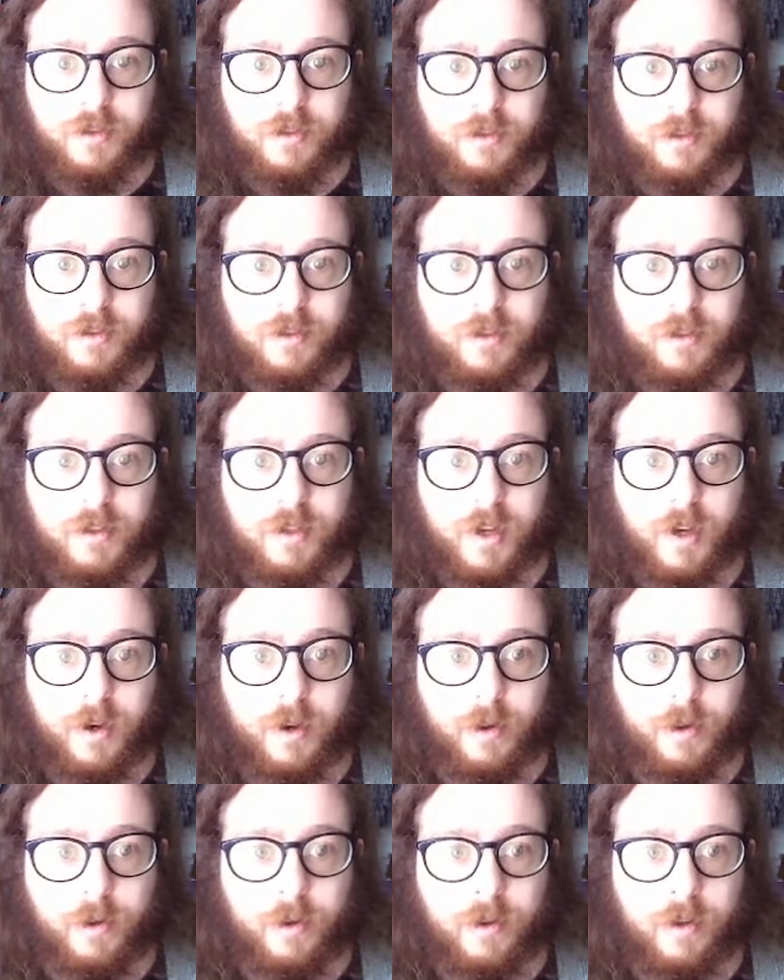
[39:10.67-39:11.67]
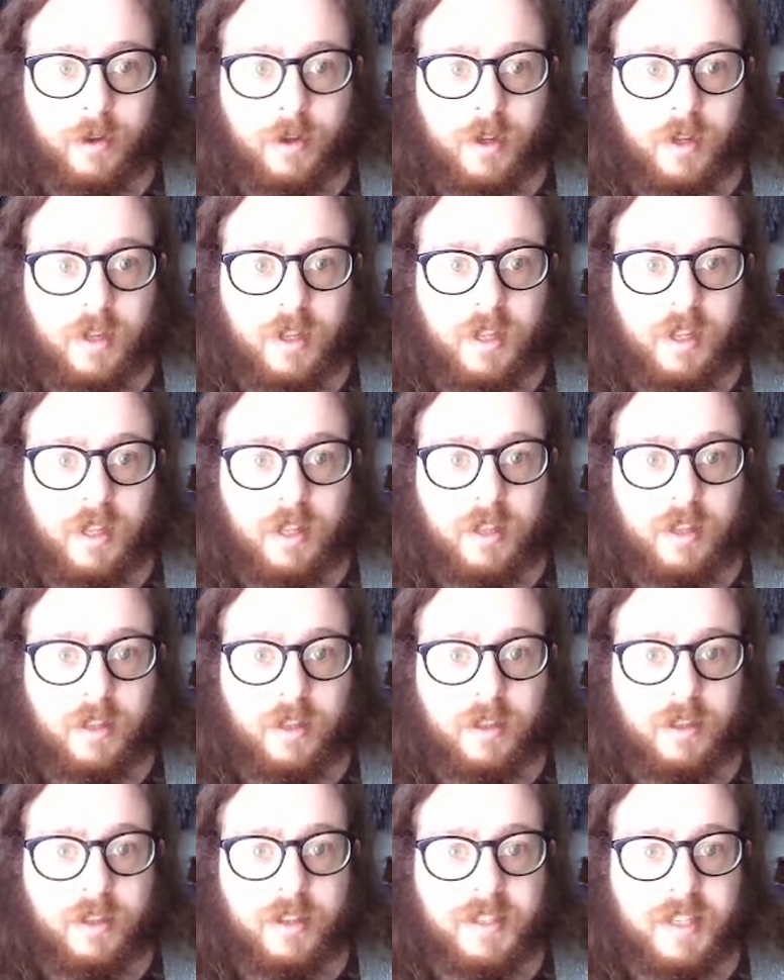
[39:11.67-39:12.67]
so
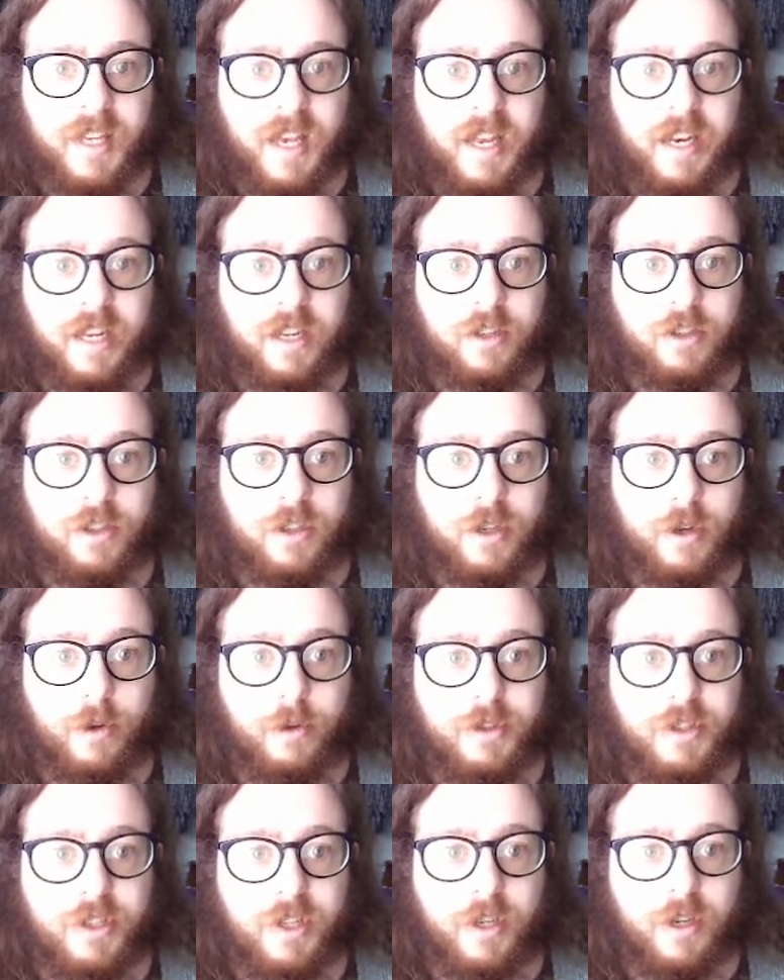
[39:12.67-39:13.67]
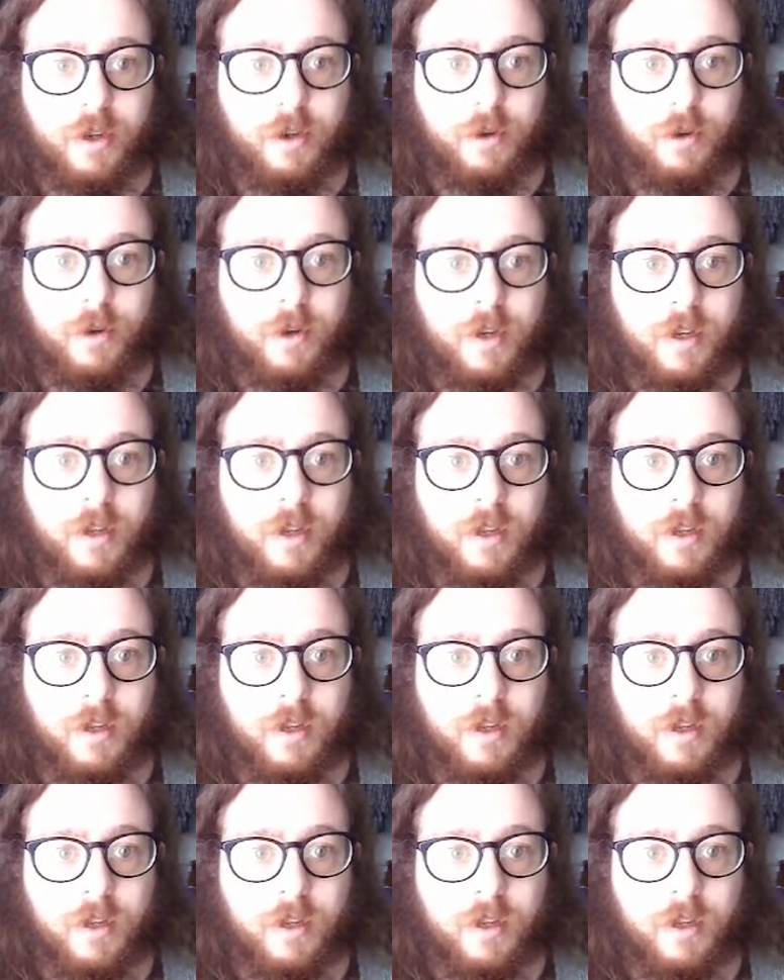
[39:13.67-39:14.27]
this heading shows you,